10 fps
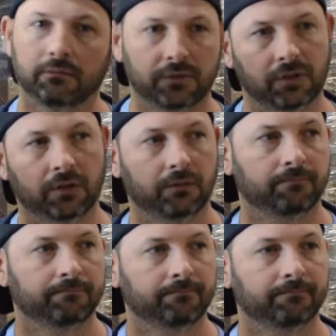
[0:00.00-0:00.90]
So
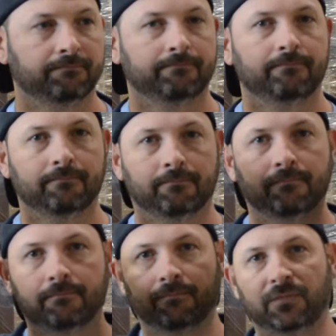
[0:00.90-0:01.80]

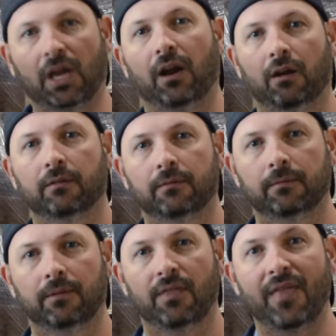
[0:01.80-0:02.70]
there,
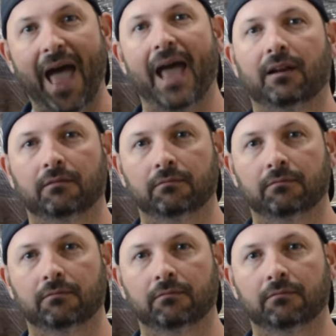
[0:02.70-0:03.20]
that.